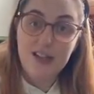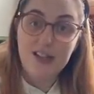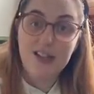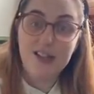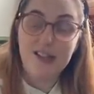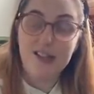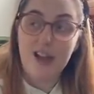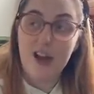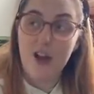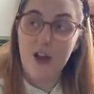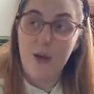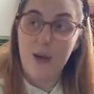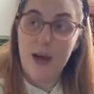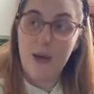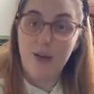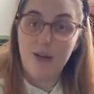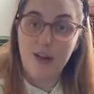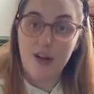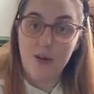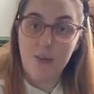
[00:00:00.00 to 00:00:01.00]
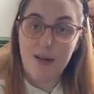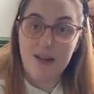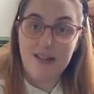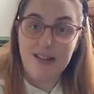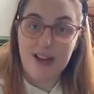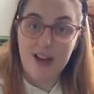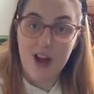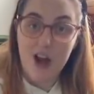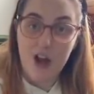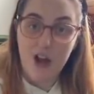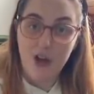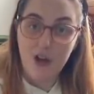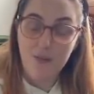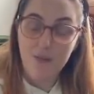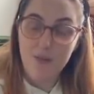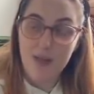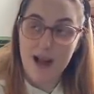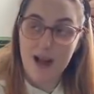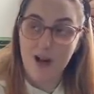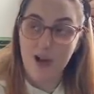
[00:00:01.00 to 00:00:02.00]
so I was going to be sent
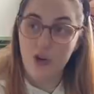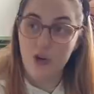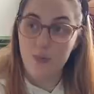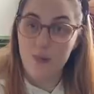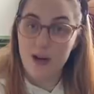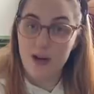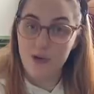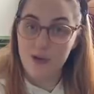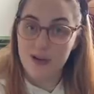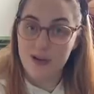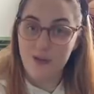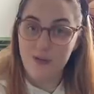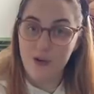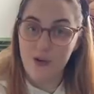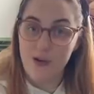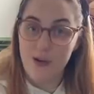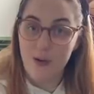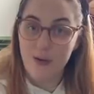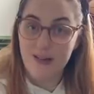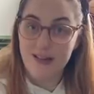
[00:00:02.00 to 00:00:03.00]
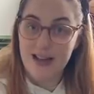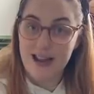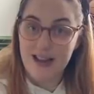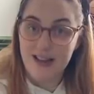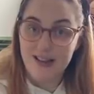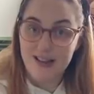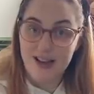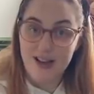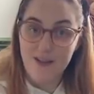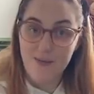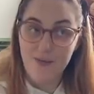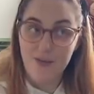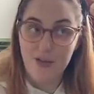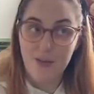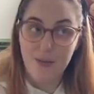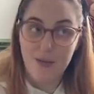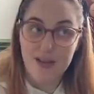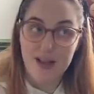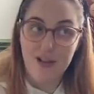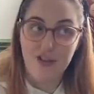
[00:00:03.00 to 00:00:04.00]
home and come back 24 hours later to
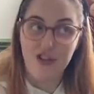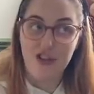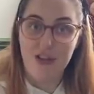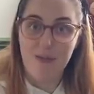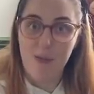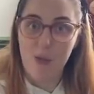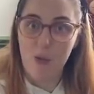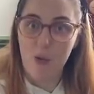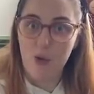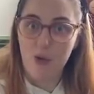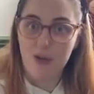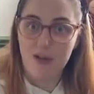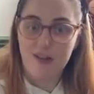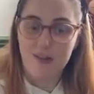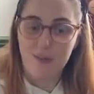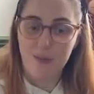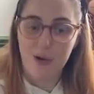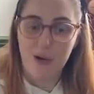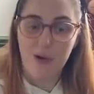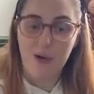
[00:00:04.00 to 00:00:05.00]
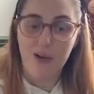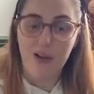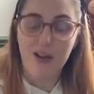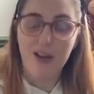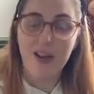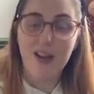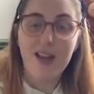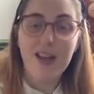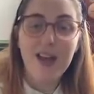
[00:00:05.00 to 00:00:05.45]
potentially have my waters broke.